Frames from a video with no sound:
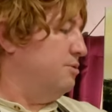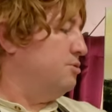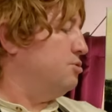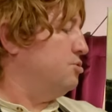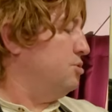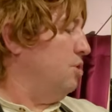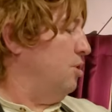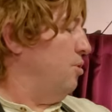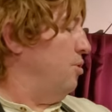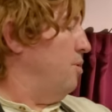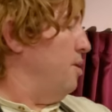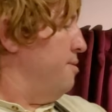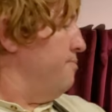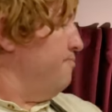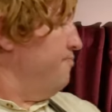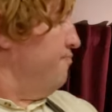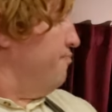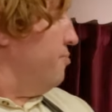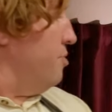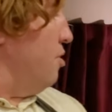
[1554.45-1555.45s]
So
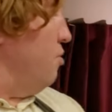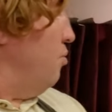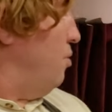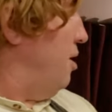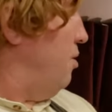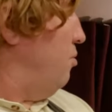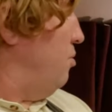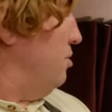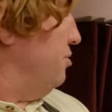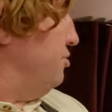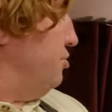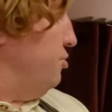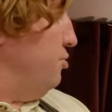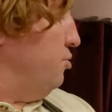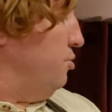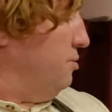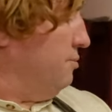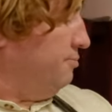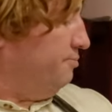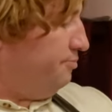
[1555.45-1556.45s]
what we'll
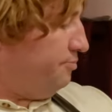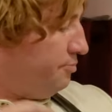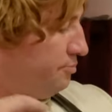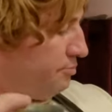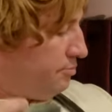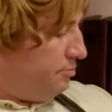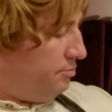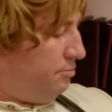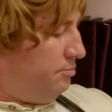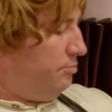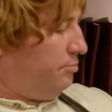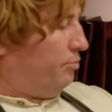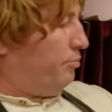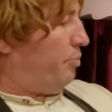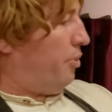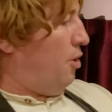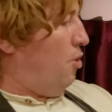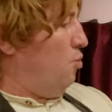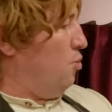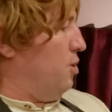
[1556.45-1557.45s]
do,
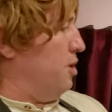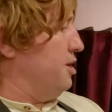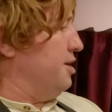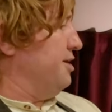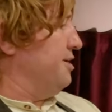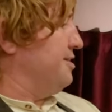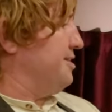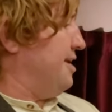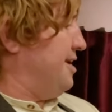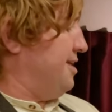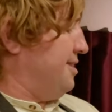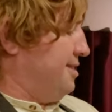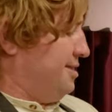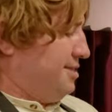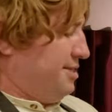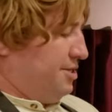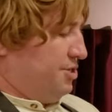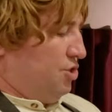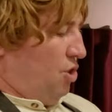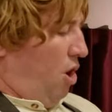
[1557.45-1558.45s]
we're going to say
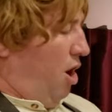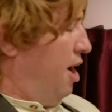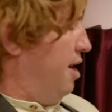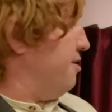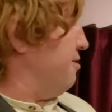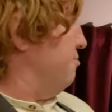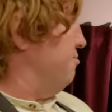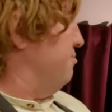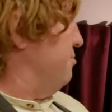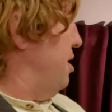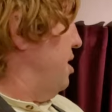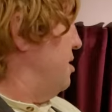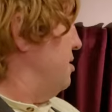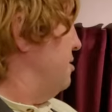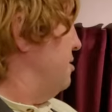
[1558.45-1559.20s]
this is autumn.